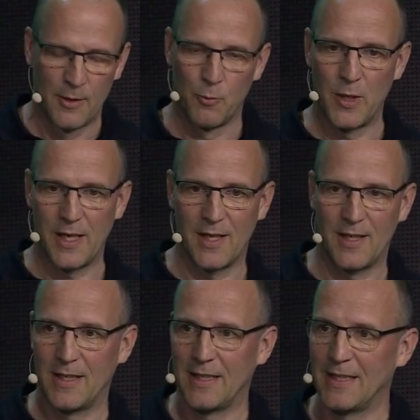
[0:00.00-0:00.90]
where
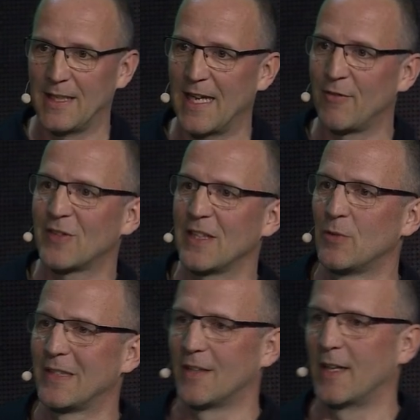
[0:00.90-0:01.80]
everything
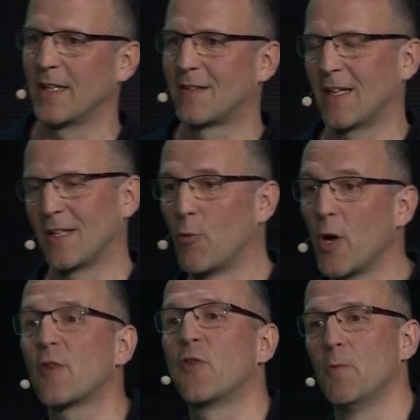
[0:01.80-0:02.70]
resides, and the
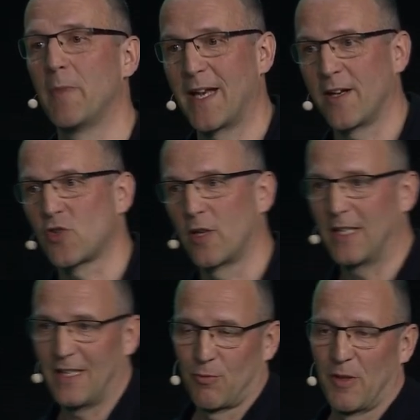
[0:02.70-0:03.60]
workflow manager
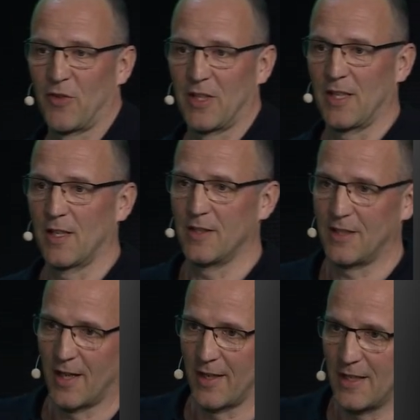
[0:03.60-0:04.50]
is within
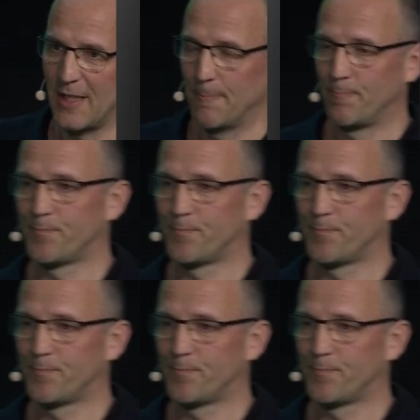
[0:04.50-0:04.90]
the IDE,